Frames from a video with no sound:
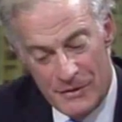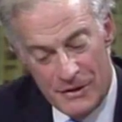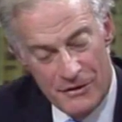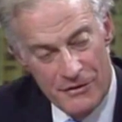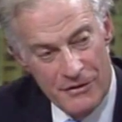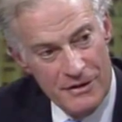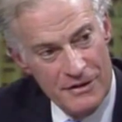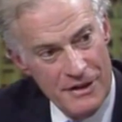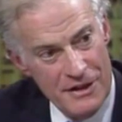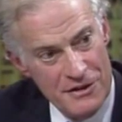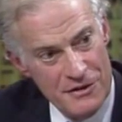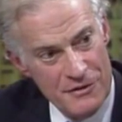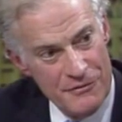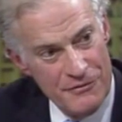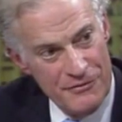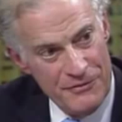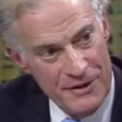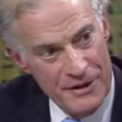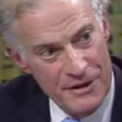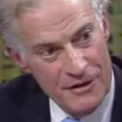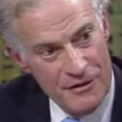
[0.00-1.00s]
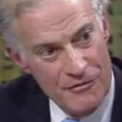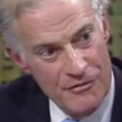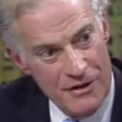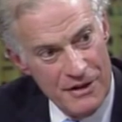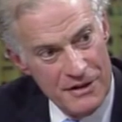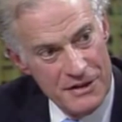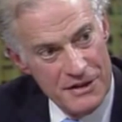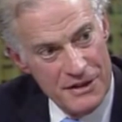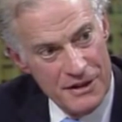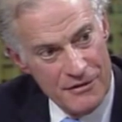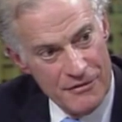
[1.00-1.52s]
Do you think that's a fair
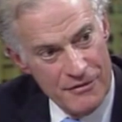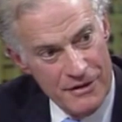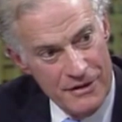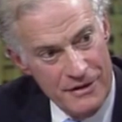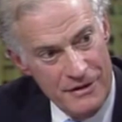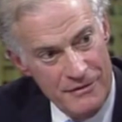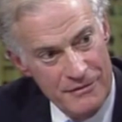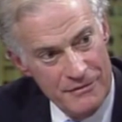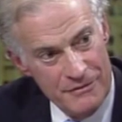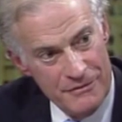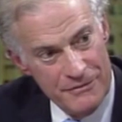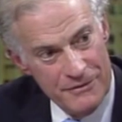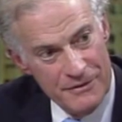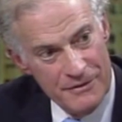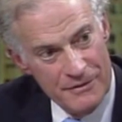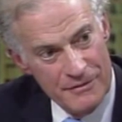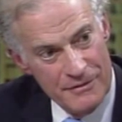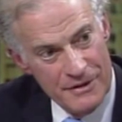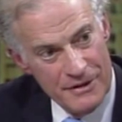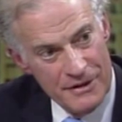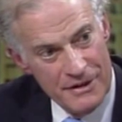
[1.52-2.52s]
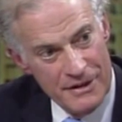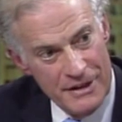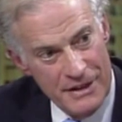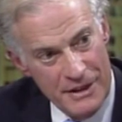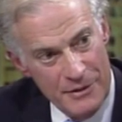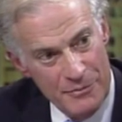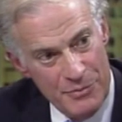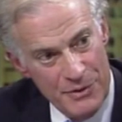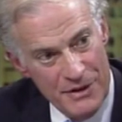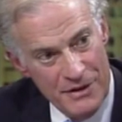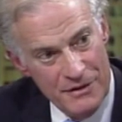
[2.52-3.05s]
criterion for uh,
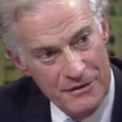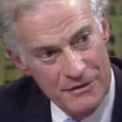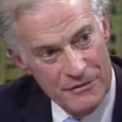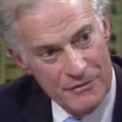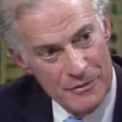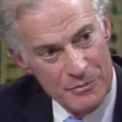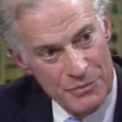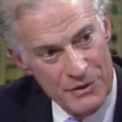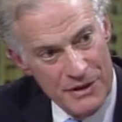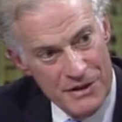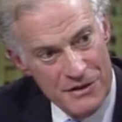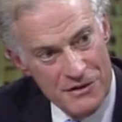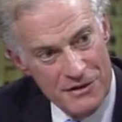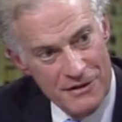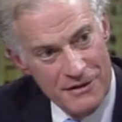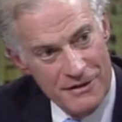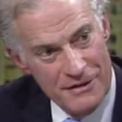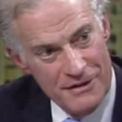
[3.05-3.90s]
keeping or replacing a